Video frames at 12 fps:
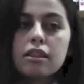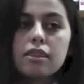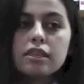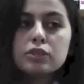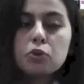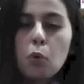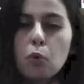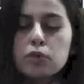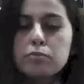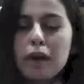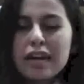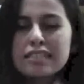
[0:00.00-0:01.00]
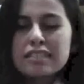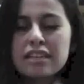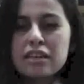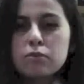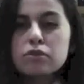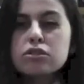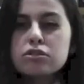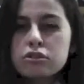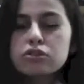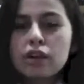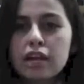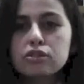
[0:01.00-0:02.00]
this old mindset that we're
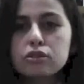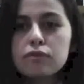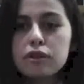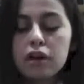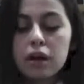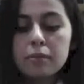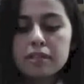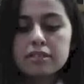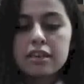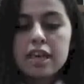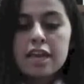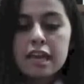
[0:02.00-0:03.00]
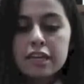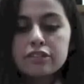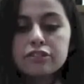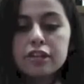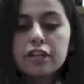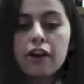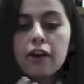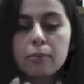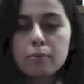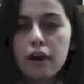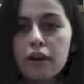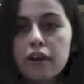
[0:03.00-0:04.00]
still trying to overcome is hindering our
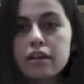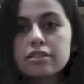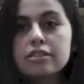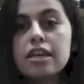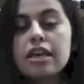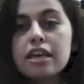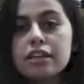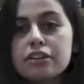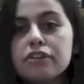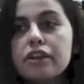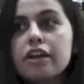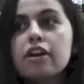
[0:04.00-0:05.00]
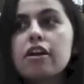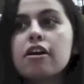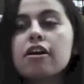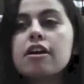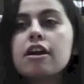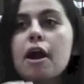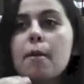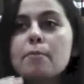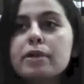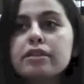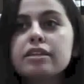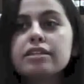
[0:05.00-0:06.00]
progress, hindering our
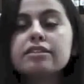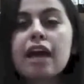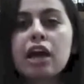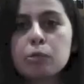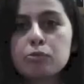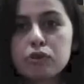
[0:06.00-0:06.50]
ability to help